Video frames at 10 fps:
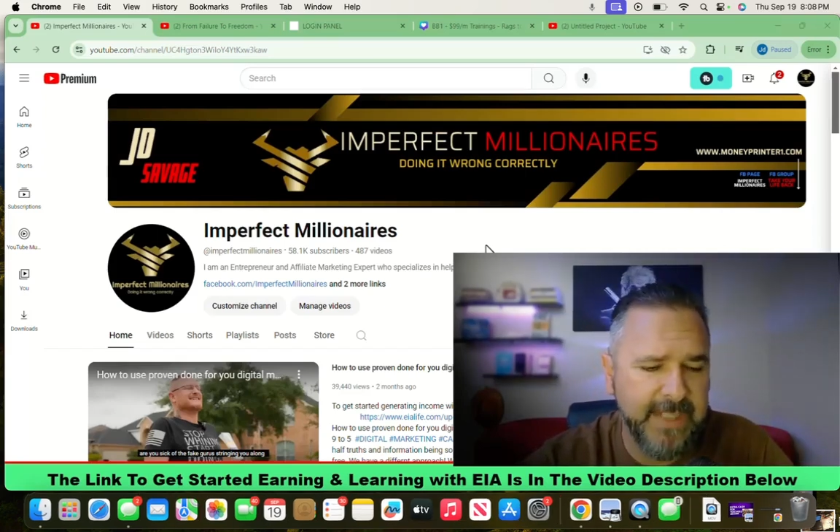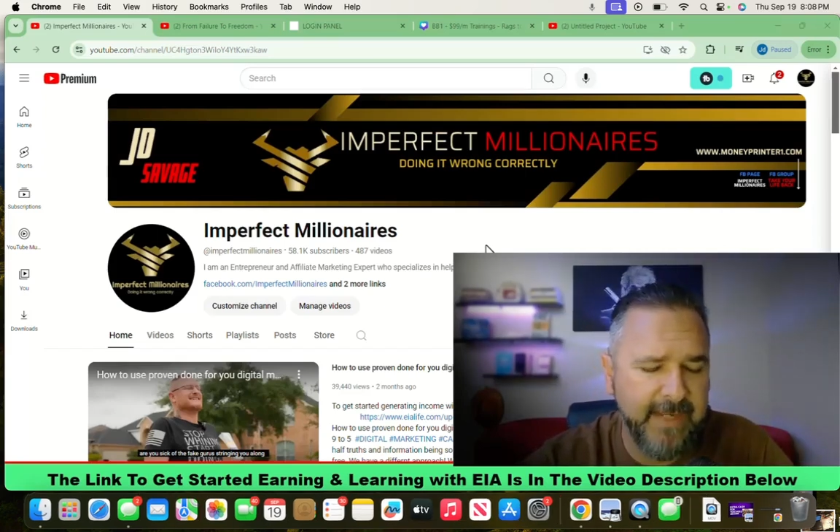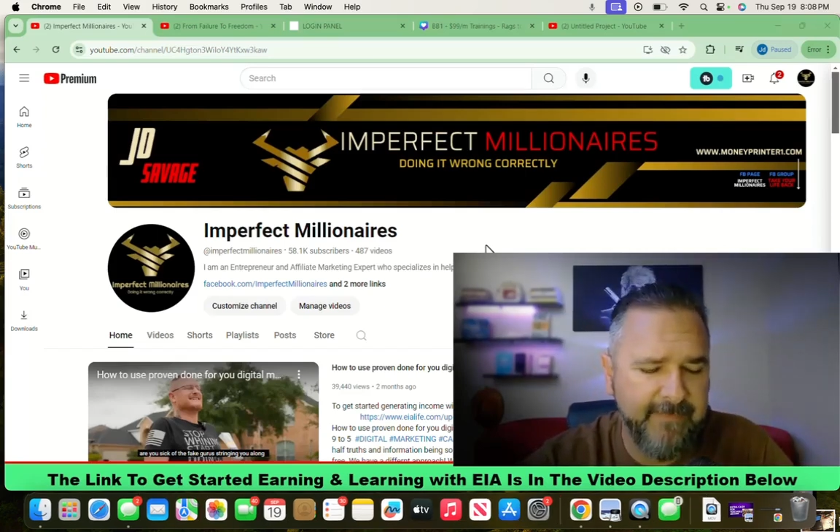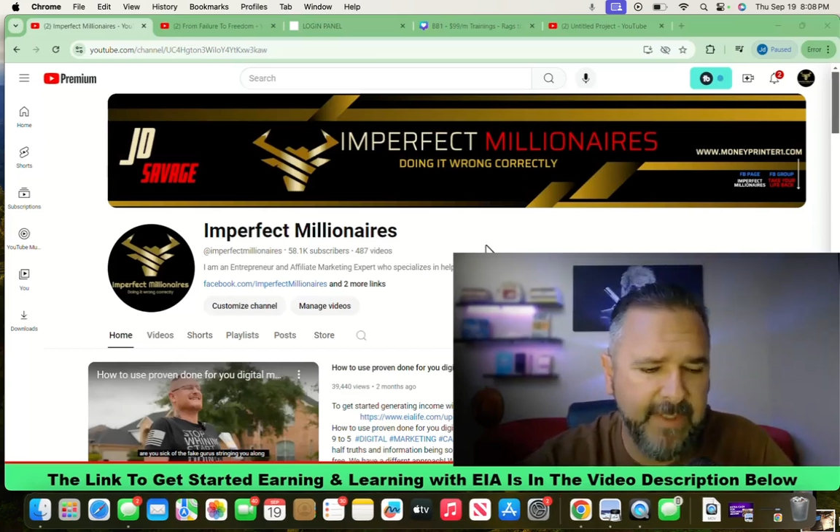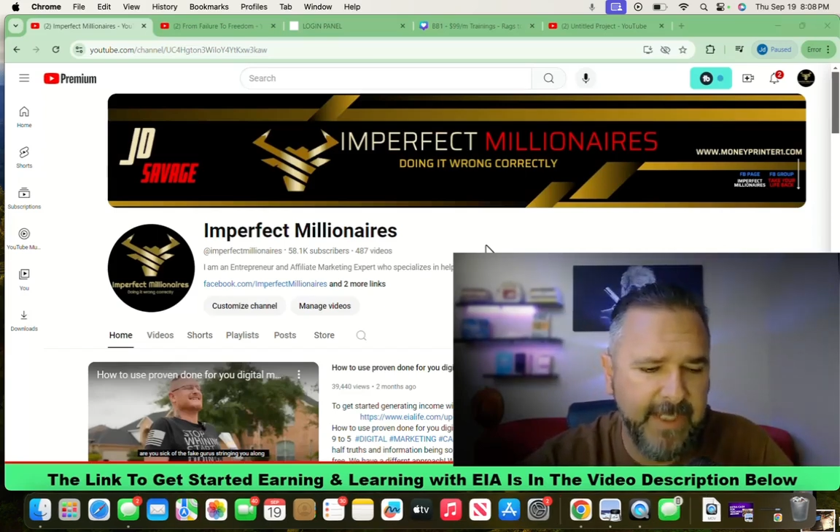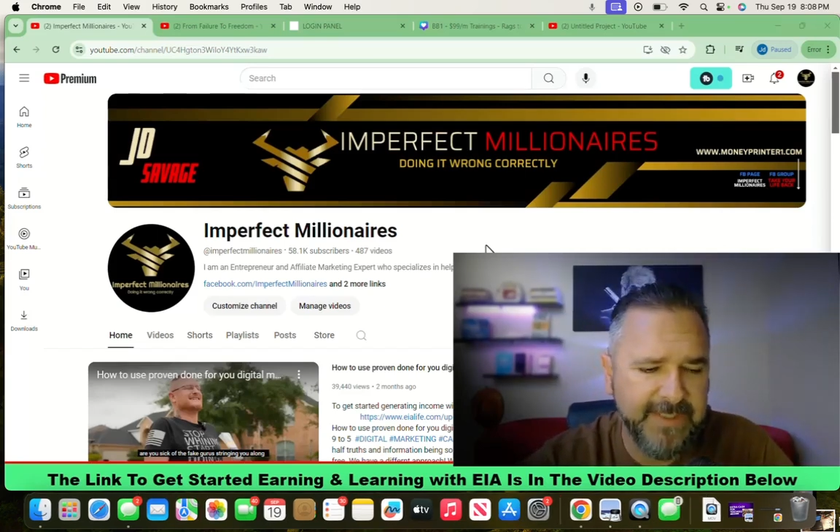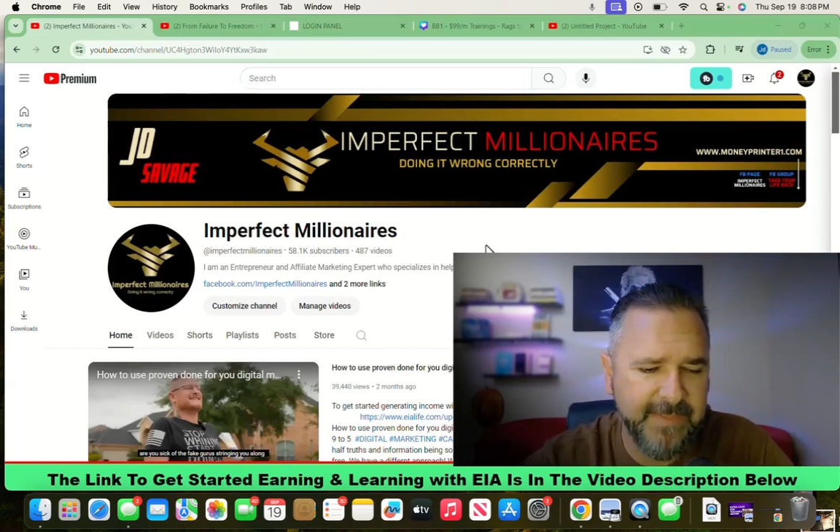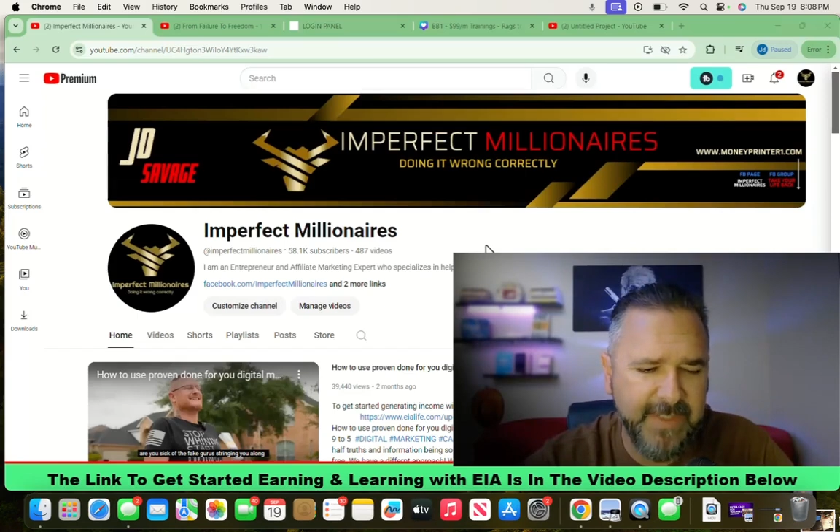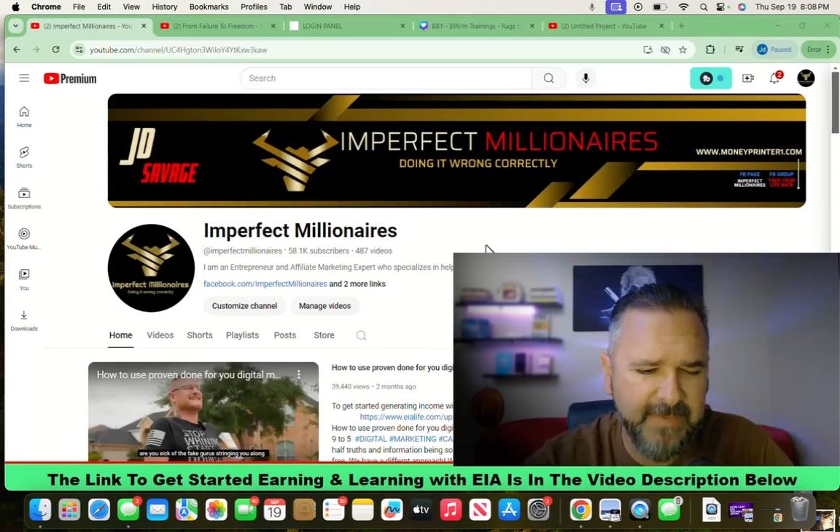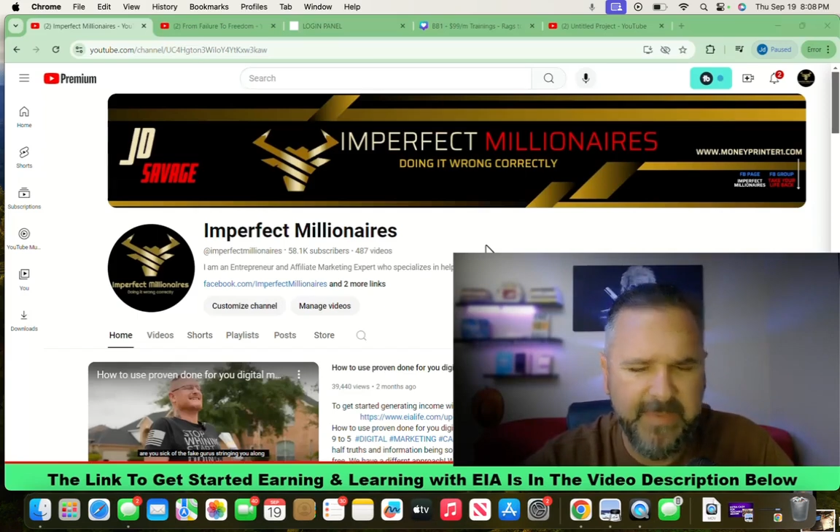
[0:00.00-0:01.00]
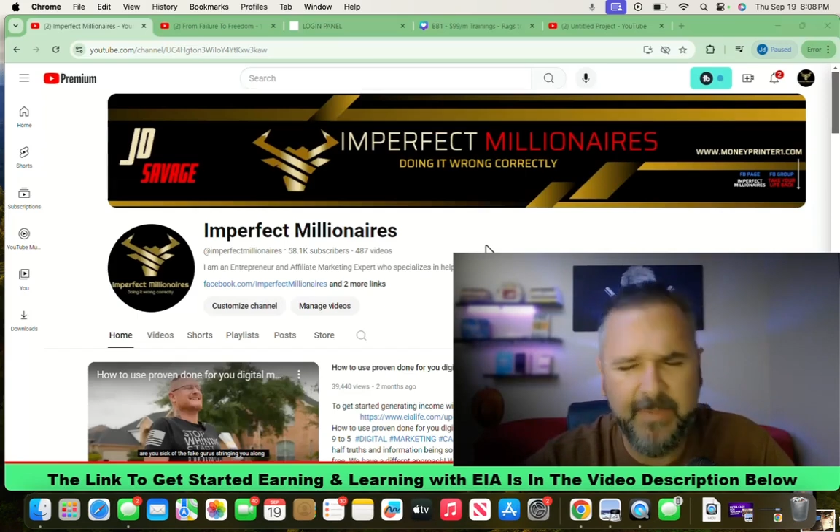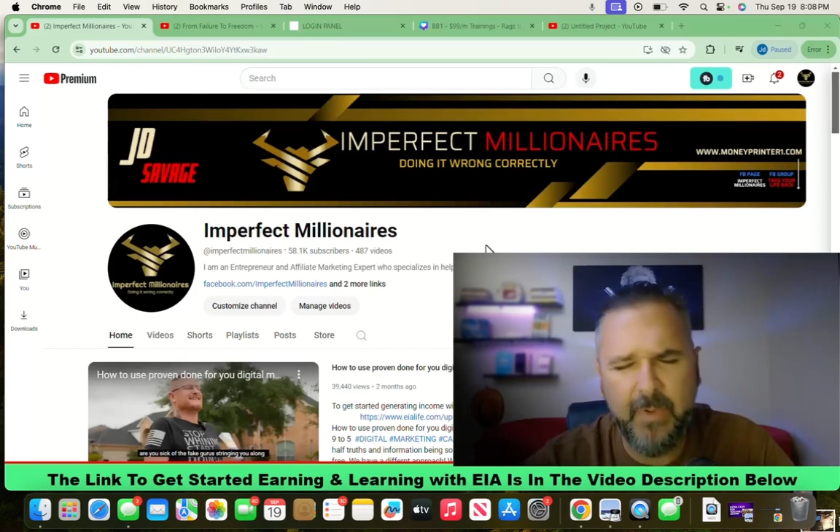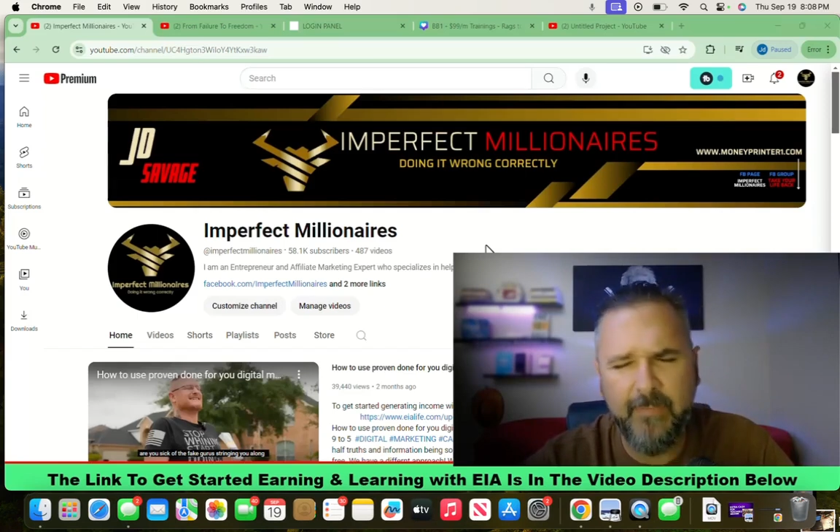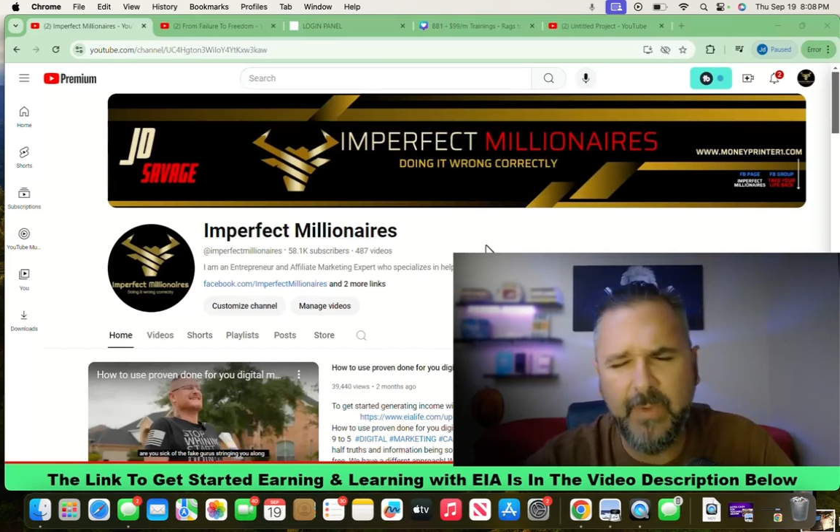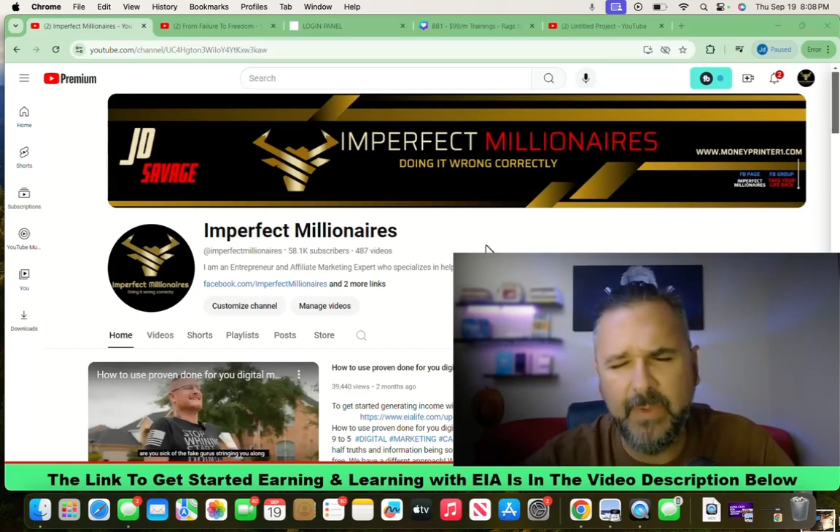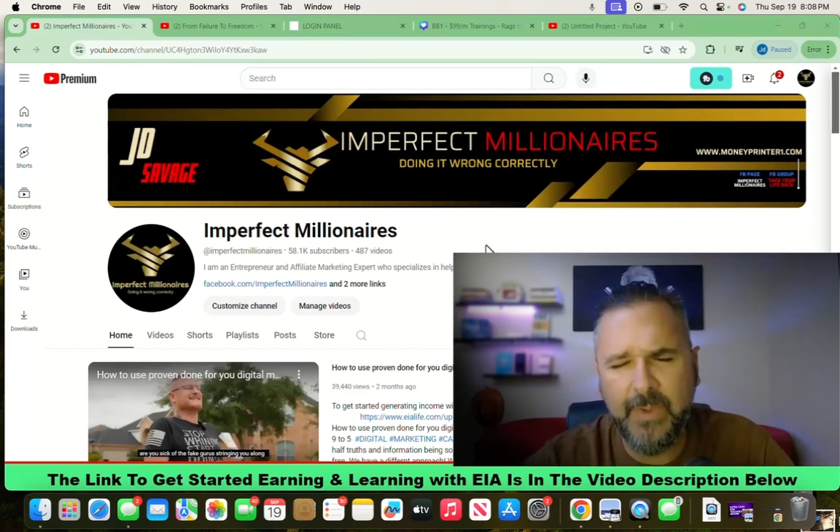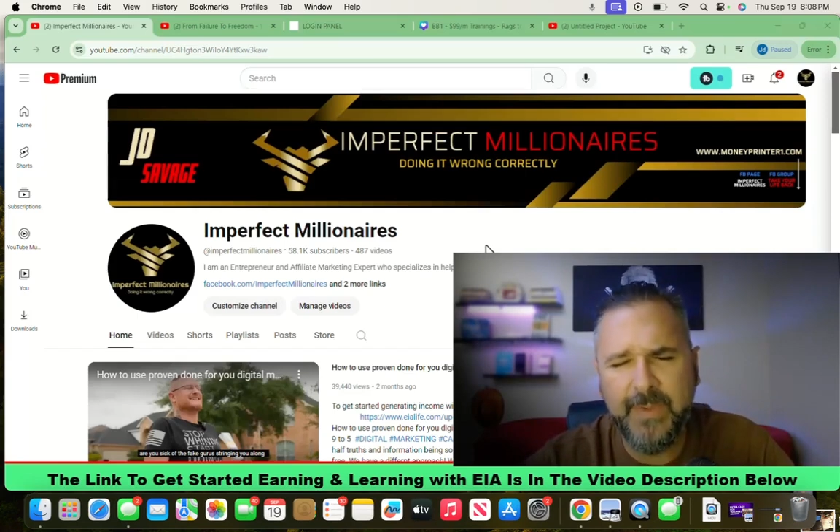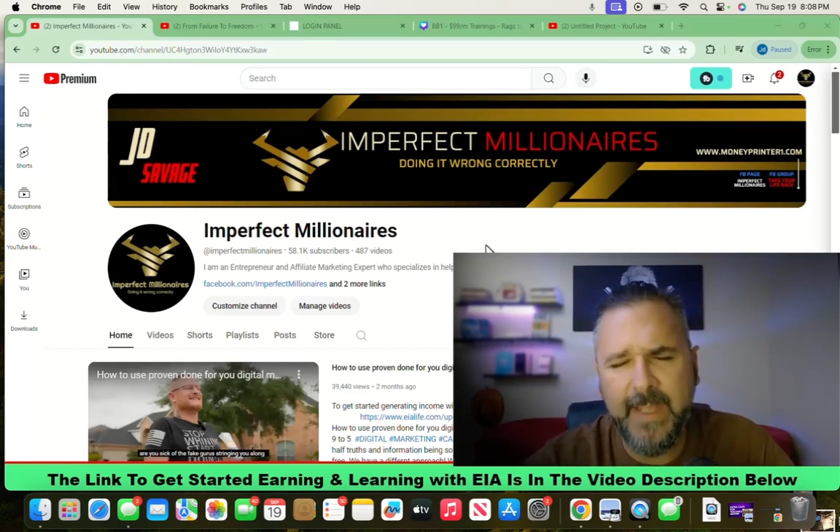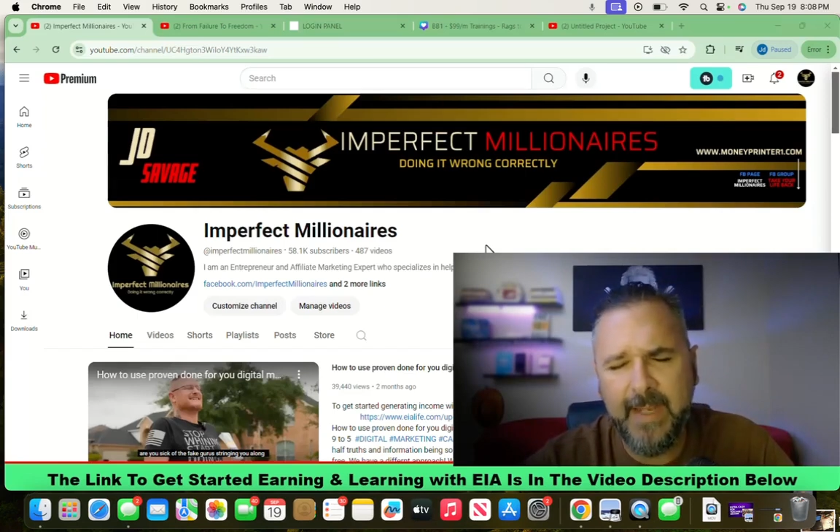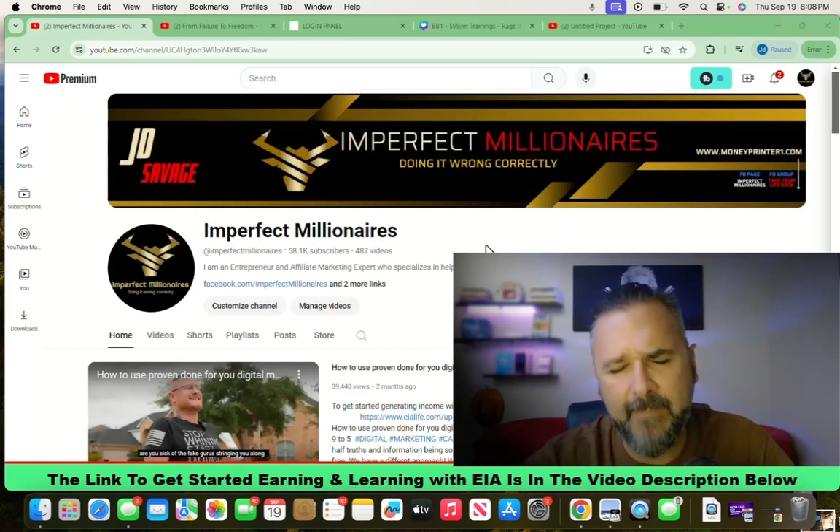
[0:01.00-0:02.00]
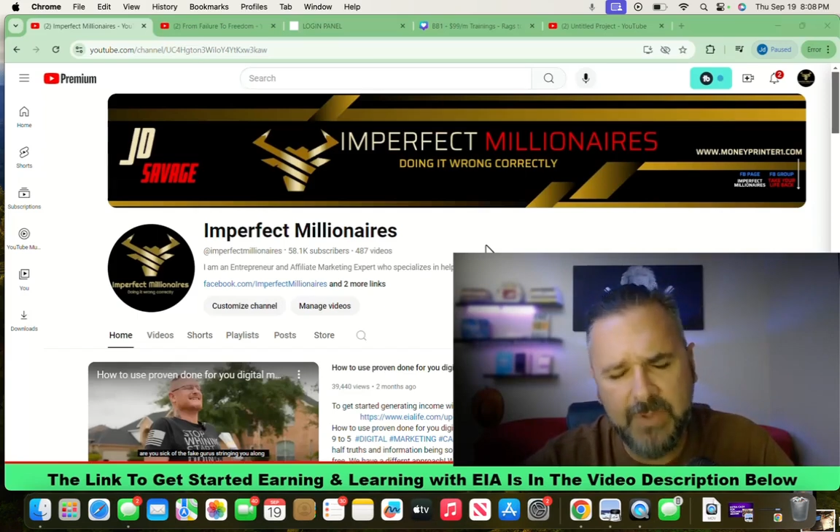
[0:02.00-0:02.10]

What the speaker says: I feel like sometimes people overlook that.